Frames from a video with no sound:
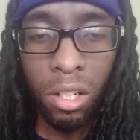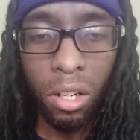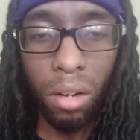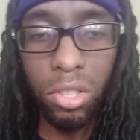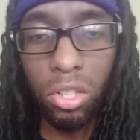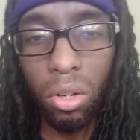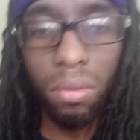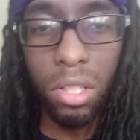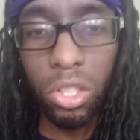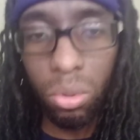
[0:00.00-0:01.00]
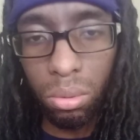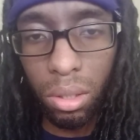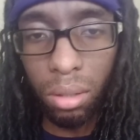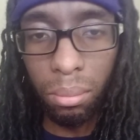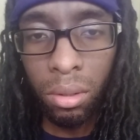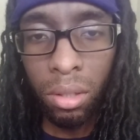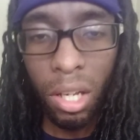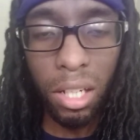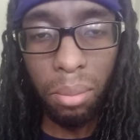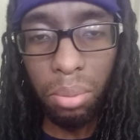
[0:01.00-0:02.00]
of service to them
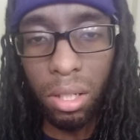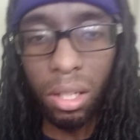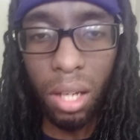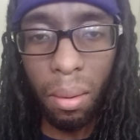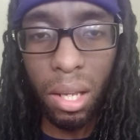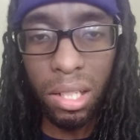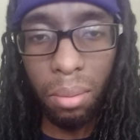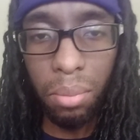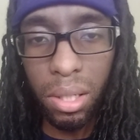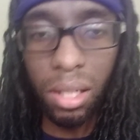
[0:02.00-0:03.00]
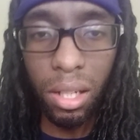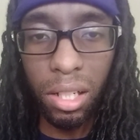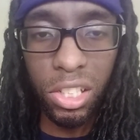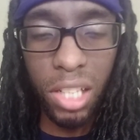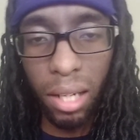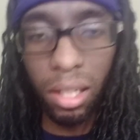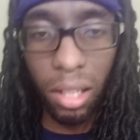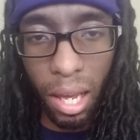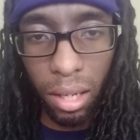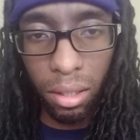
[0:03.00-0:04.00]
and to be a shining
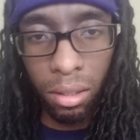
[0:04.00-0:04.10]
light.